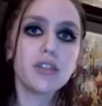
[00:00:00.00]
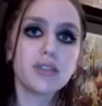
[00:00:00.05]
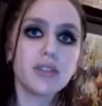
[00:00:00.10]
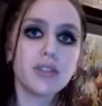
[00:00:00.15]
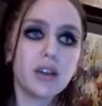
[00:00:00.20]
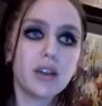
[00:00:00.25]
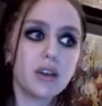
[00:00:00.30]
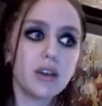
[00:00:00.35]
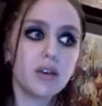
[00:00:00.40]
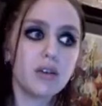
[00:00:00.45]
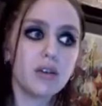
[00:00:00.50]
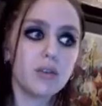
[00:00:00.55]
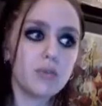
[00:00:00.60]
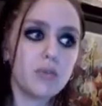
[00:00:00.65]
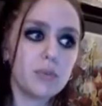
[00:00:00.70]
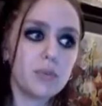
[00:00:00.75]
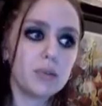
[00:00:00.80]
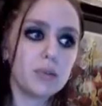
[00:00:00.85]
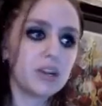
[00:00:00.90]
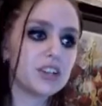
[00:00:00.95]
the
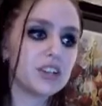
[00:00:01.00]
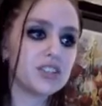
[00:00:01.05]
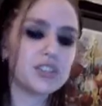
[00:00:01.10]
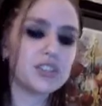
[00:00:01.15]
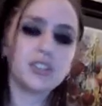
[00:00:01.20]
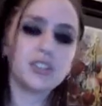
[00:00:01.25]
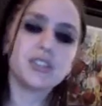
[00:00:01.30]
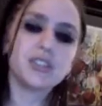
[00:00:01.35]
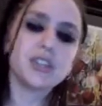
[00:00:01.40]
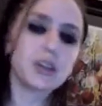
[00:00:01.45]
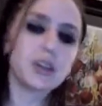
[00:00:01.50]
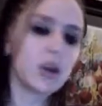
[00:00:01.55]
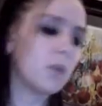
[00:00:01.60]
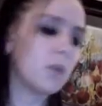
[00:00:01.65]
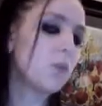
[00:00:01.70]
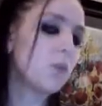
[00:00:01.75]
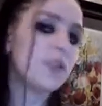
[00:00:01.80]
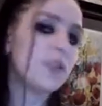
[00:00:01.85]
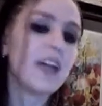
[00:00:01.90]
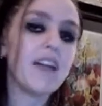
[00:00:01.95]
repercussions that
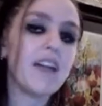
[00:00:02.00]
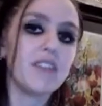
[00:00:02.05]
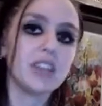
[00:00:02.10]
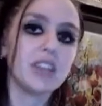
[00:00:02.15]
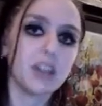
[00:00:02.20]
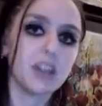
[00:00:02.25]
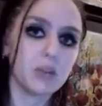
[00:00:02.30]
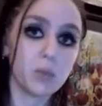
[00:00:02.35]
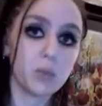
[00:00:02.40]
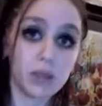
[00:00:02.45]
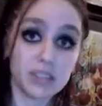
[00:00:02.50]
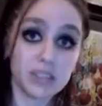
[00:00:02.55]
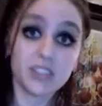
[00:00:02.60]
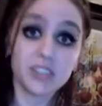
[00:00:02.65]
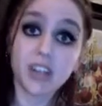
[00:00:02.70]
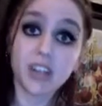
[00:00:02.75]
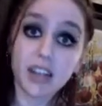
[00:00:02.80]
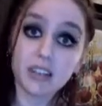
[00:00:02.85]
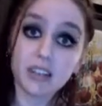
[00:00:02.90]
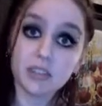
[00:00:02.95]
come with having an unwanted
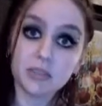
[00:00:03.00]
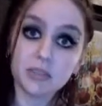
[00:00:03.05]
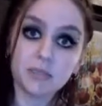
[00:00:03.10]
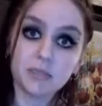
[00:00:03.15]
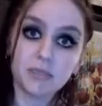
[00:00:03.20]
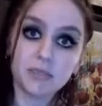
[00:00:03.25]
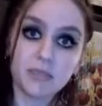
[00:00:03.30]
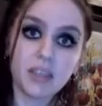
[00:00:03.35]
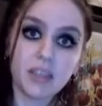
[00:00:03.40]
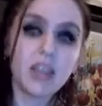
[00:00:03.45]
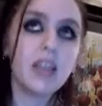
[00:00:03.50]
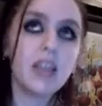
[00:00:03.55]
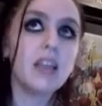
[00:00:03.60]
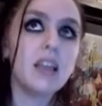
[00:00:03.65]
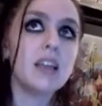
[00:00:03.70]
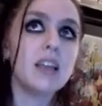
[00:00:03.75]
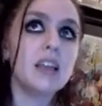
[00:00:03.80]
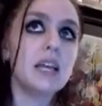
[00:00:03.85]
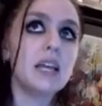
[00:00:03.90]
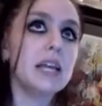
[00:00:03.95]
child.
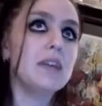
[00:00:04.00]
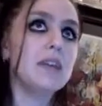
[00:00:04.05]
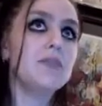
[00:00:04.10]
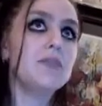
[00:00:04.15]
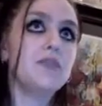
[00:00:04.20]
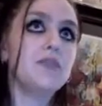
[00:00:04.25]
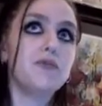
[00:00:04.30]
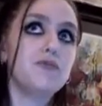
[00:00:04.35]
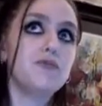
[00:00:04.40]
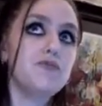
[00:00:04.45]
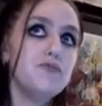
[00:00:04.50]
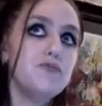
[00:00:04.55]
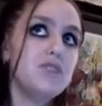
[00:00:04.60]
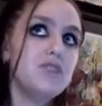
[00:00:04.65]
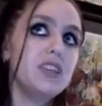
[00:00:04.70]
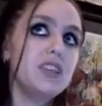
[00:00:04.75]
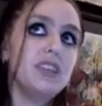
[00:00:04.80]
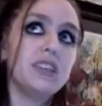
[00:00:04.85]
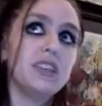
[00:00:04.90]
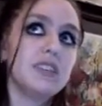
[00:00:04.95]

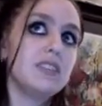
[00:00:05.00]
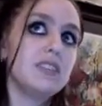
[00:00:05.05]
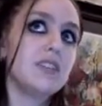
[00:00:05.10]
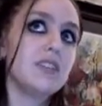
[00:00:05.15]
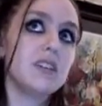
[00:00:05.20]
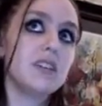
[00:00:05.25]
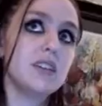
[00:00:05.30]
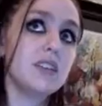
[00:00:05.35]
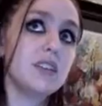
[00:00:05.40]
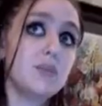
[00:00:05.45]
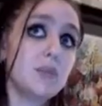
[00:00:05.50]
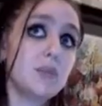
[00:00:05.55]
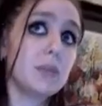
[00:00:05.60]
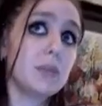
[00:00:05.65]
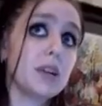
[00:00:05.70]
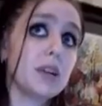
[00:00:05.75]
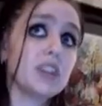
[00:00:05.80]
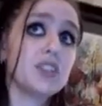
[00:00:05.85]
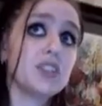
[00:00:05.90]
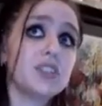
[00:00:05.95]
The
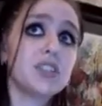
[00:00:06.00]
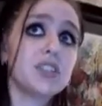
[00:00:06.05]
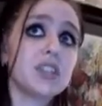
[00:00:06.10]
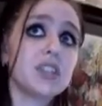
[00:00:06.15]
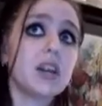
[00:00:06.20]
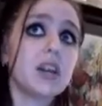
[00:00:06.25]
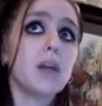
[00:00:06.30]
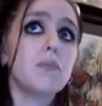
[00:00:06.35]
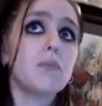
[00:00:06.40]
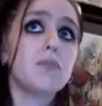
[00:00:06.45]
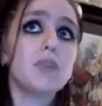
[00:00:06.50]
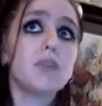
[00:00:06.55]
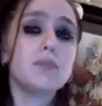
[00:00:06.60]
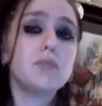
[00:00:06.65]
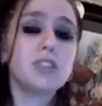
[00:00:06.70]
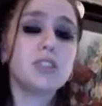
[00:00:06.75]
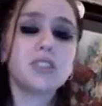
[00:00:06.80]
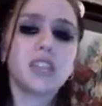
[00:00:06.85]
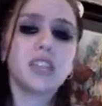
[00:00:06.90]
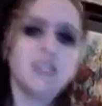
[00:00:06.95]
repercussions that come from
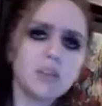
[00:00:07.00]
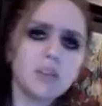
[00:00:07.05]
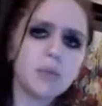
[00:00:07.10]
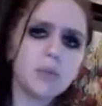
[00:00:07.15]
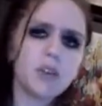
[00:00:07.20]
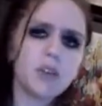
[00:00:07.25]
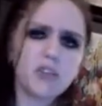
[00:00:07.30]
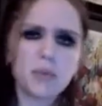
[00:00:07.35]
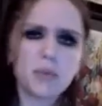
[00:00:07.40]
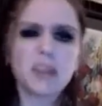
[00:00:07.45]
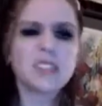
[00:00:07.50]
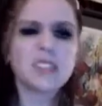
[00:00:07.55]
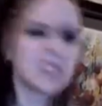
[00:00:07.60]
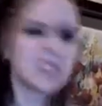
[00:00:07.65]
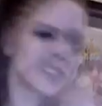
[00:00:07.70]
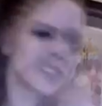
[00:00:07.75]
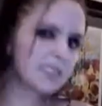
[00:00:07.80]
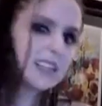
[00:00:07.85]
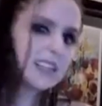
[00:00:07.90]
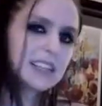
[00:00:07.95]
just giving birth, because
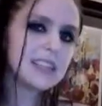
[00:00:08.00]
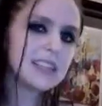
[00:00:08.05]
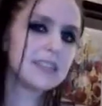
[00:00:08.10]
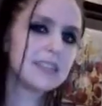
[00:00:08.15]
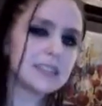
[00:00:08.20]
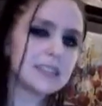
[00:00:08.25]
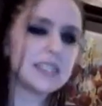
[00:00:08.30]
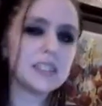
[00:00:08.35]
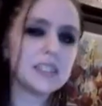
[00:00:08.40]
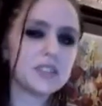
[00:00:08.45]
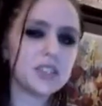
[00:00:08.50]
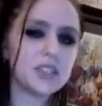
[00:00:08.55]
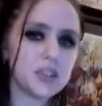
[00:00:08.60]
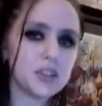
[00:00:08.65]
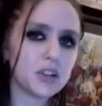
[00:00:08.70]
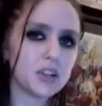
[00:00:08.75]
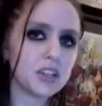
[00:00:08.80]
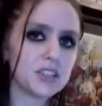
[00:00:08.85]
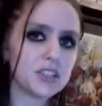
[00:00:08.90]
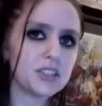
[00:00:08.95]
it's easier
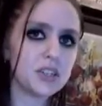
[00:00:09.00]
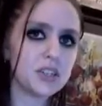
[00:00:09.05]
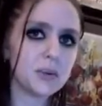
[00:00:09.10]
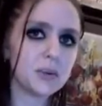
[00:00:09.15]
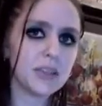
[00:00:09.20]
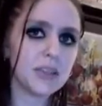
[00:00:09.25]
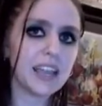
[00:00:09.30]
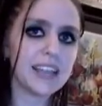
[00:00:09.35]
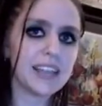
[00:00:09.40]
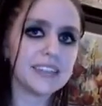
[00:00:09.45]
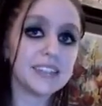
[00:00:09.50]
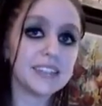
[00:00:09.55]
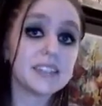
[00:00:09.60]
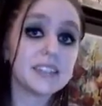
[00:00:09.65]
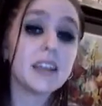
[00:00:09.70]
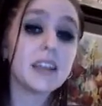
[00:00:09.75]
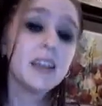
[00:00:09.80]
not to deal with the aunties.